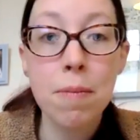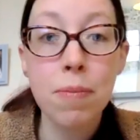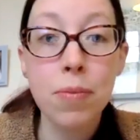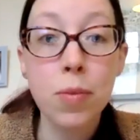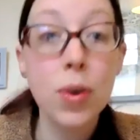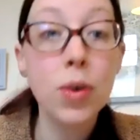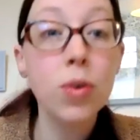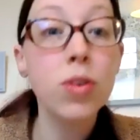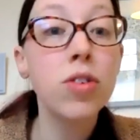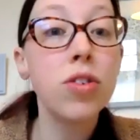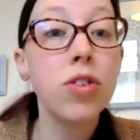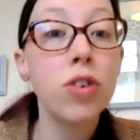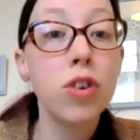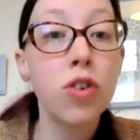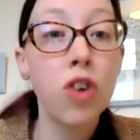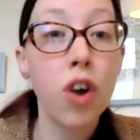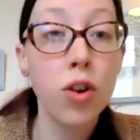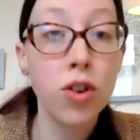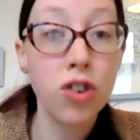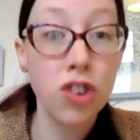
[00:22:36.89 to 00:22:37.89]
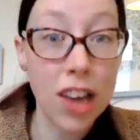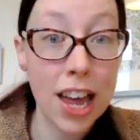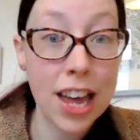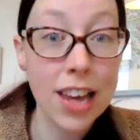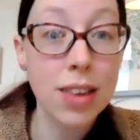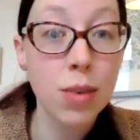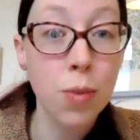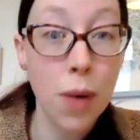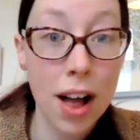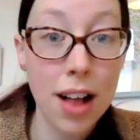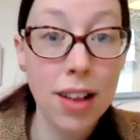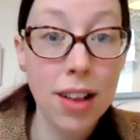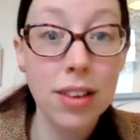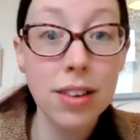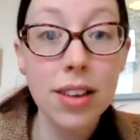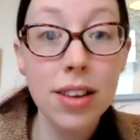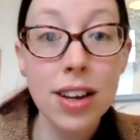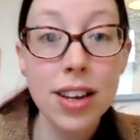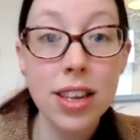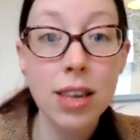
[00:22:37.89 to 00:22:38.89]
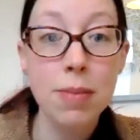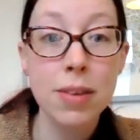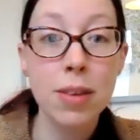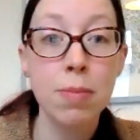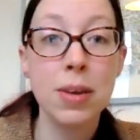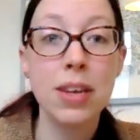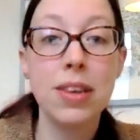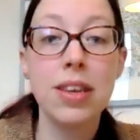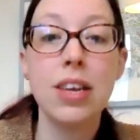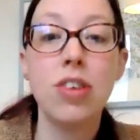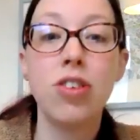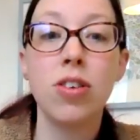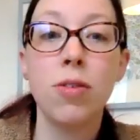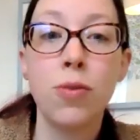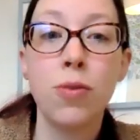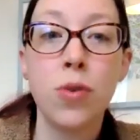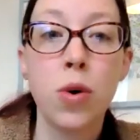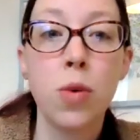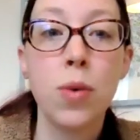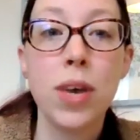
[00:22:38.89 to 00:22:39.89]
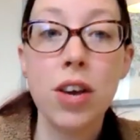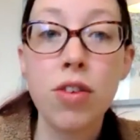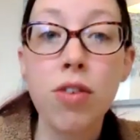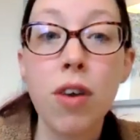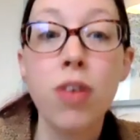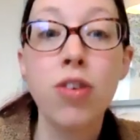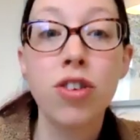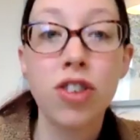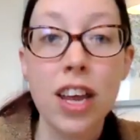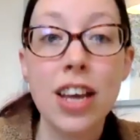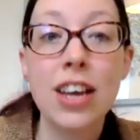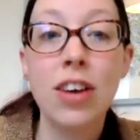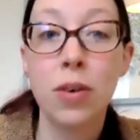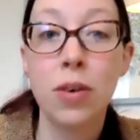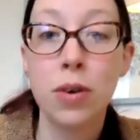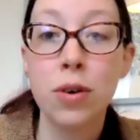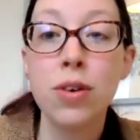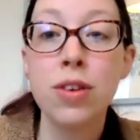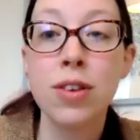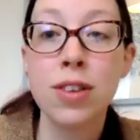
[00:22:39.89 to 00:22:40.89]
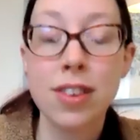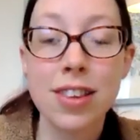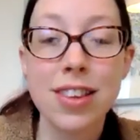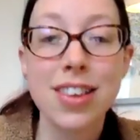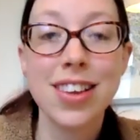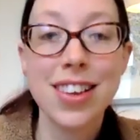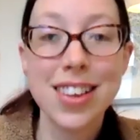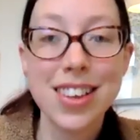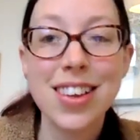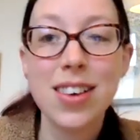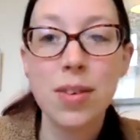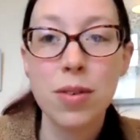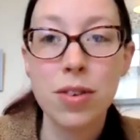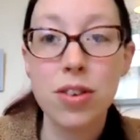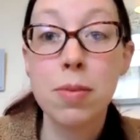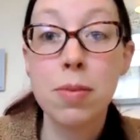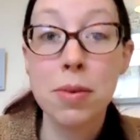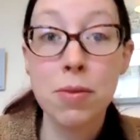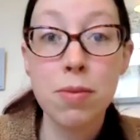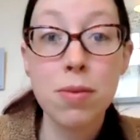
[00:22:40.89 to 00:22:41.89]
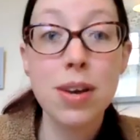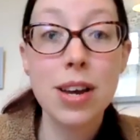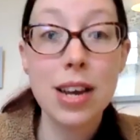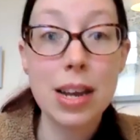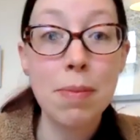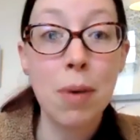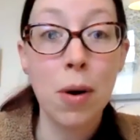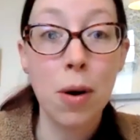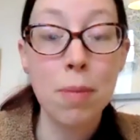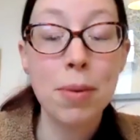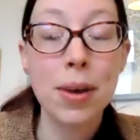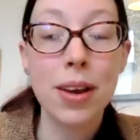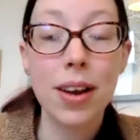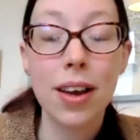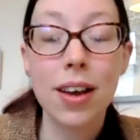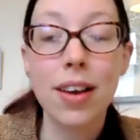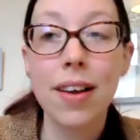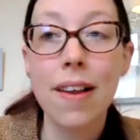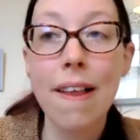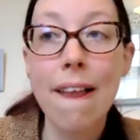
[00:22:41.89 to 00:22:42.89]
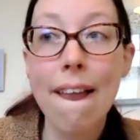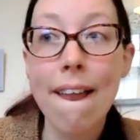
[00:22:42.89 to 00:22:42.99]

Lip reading: We also do crochet as well. Elizabeth's been teaching a 4-week crochet course, which has been really popular.